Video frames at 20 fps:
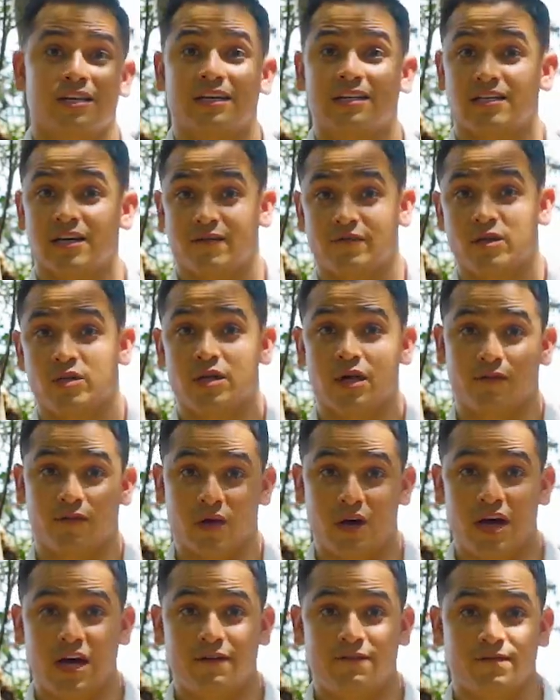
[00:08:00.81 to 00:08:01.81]
like W
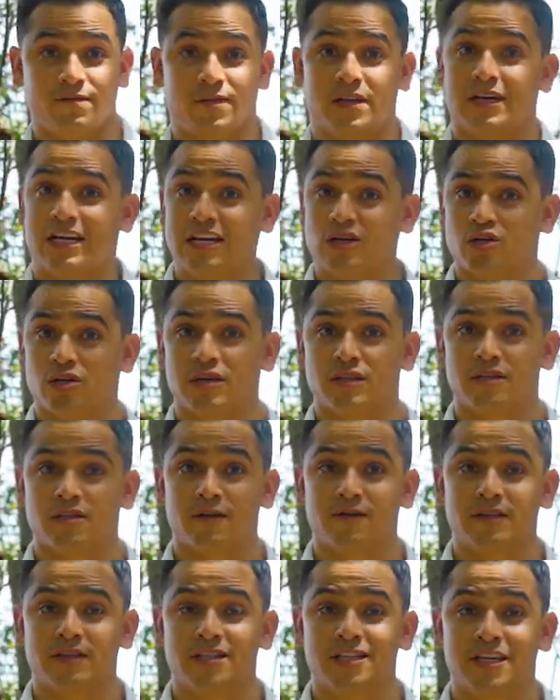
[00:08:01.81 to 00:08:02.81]
W F, the Nature
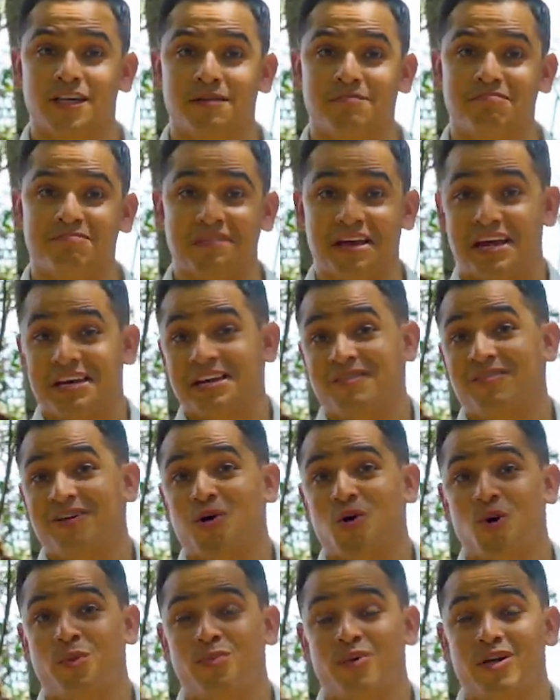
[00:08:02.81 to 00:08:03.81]
Conservancy, and even
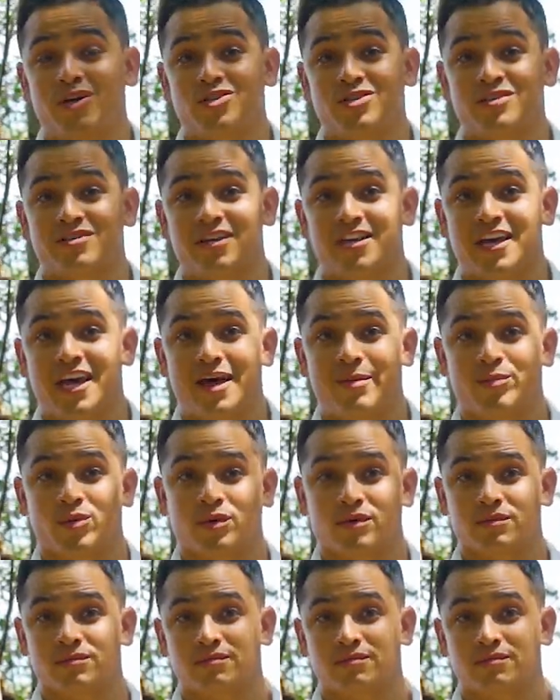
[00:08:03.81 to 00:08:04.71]
corporations like Apple.